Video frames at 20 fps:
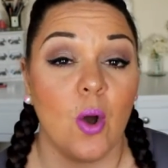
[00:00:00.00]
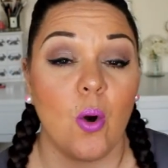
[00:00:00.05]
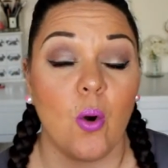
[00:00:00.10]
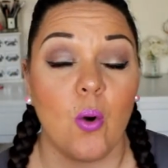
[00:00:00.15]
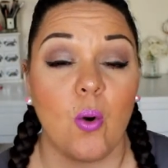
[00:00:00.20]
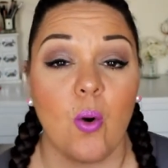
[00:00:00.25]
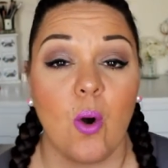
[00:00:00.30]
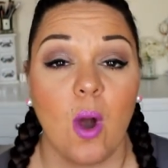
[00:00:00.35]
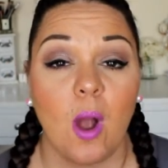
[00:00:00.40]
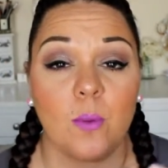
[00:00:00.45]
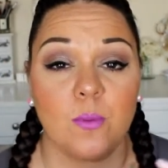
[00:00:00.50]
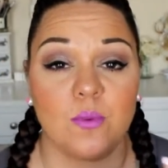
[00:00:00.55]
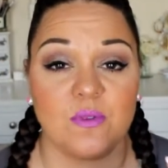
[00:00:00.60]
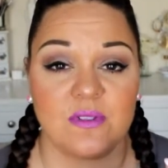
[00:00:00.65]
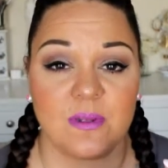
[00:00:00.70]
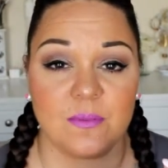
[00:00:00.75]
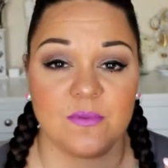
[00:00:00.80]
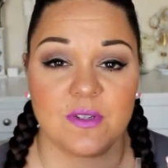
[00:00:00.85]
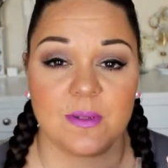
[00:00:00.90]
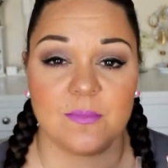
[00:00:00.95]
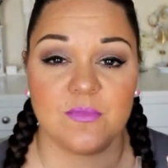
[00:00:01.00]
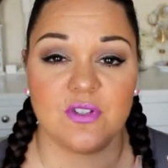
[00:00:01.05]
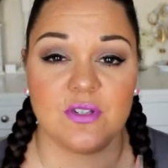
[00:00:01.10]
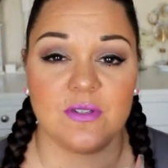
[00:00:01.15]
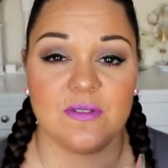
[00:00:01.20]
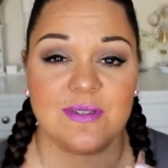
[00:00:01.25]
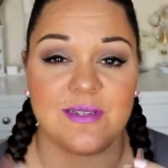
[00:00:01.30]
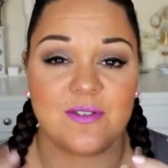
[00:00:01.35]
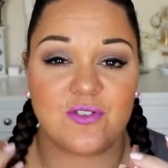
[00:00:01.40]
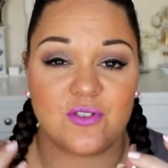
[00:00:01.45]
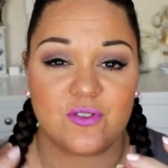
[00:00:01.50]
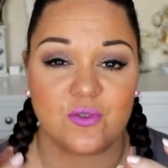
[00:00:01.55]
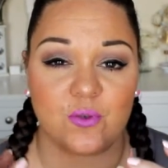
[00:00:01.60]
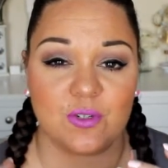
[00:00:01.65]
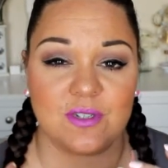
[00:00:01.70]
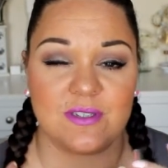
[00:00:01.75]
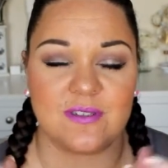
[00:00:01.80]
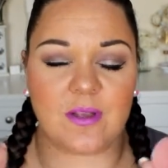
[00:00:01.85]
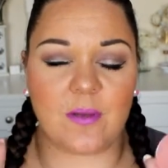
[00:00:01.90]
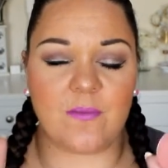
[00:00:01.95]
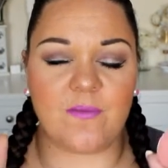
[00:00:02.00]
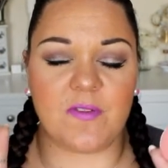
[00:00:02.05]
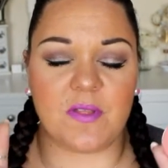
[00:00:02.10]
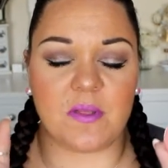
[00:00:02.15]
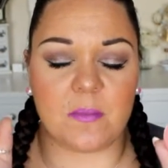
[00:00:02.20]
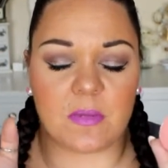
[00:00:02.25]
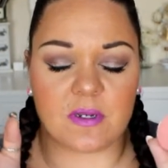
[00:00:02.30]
or I will sometimes use it just on its own for the